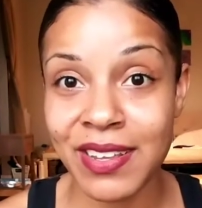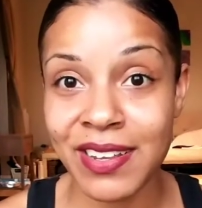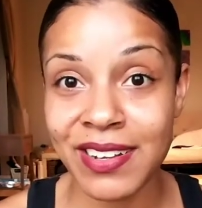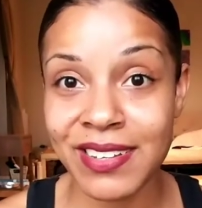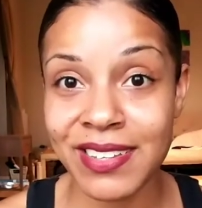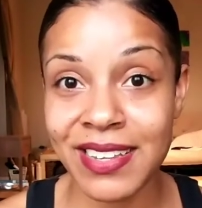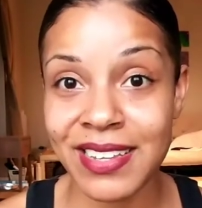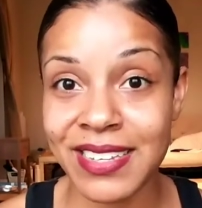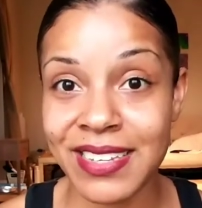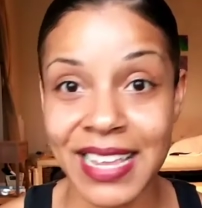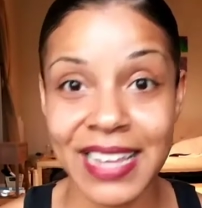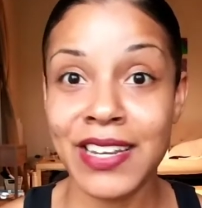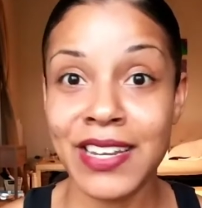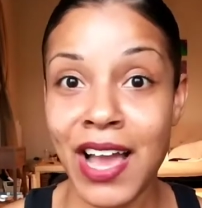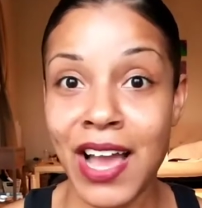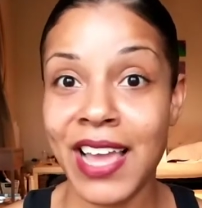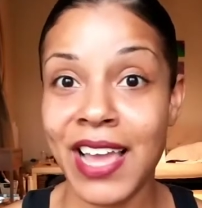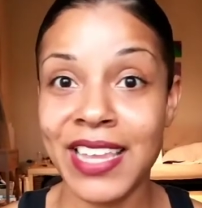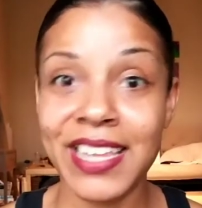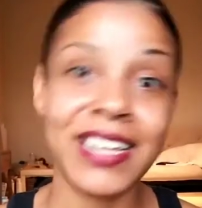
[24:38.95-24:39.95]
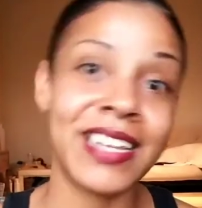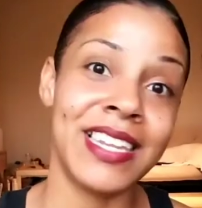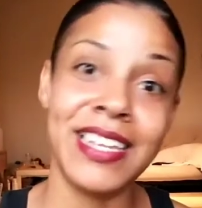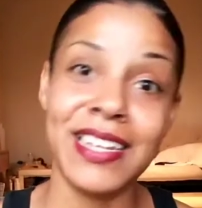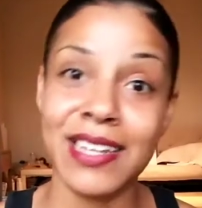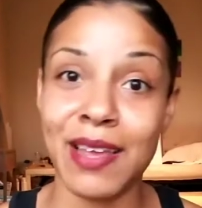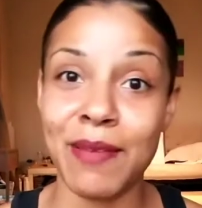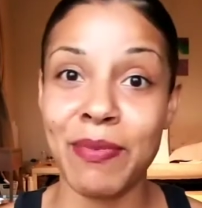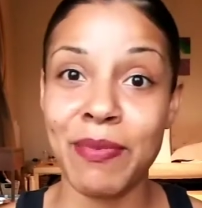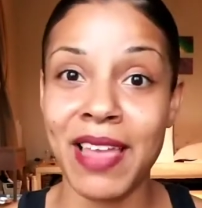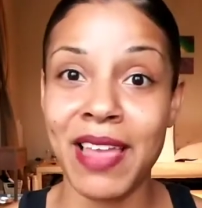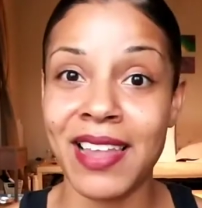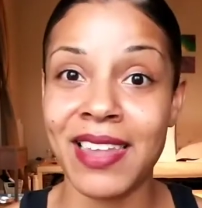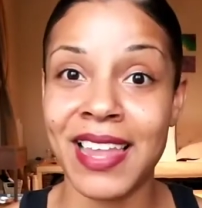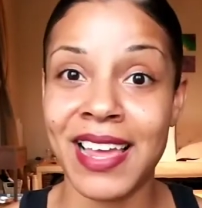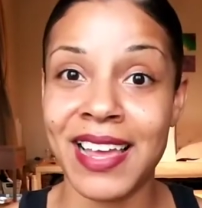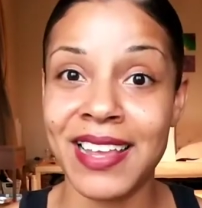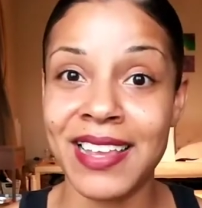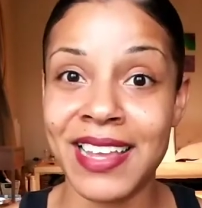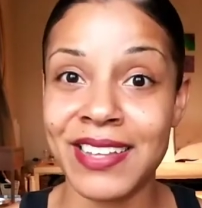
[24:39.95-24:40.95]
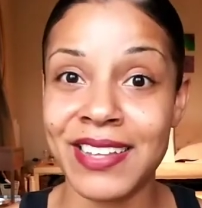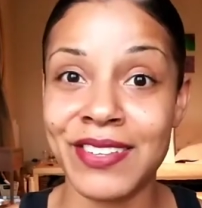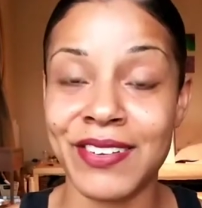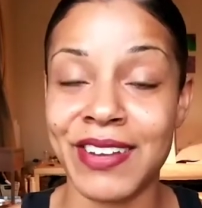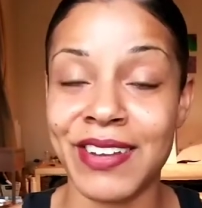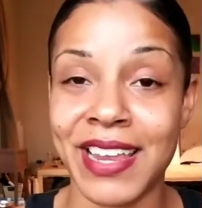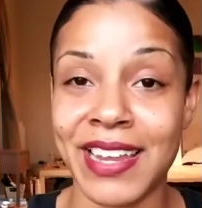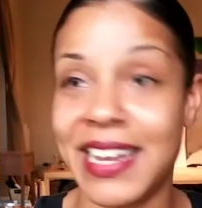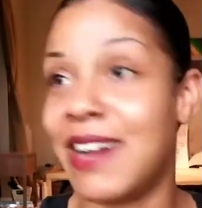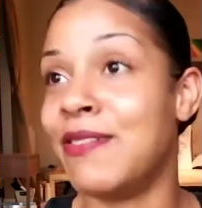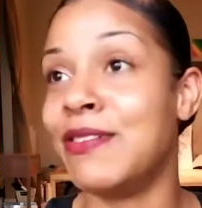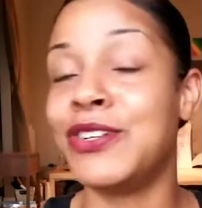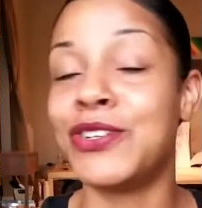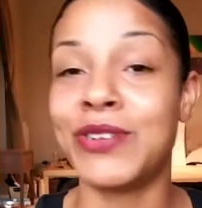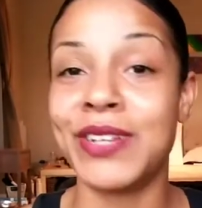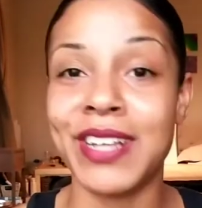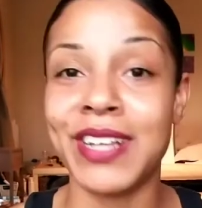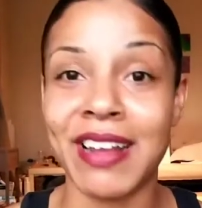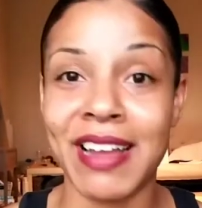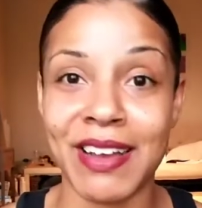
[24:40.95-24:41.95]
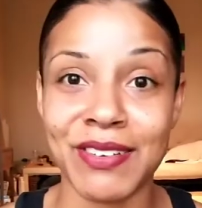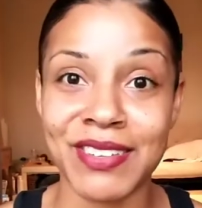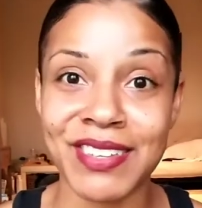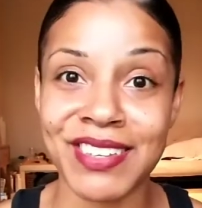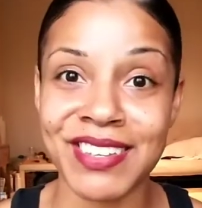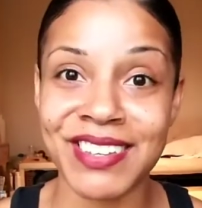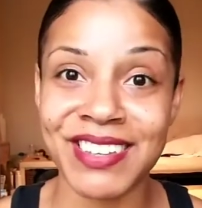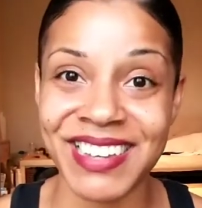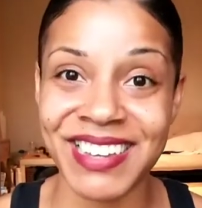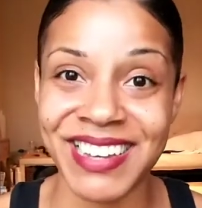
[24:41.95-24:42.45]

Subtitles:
It's like, no, you cleaned up yesterday, now enjoy your house.